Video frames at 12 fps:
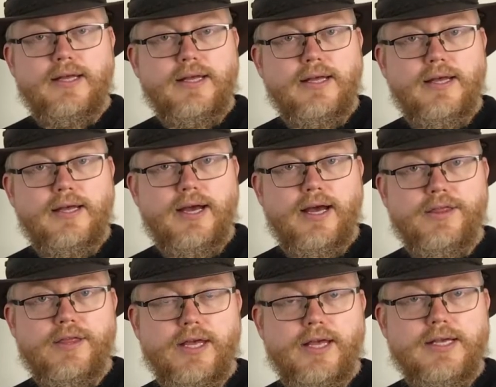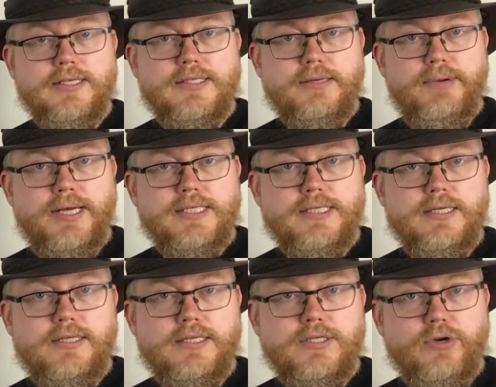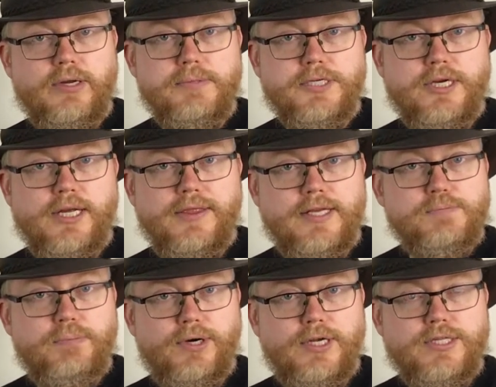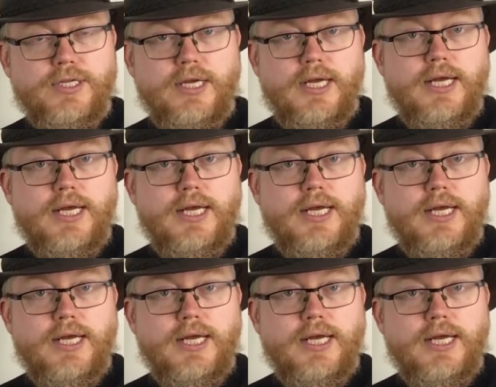I think is the best description at this point.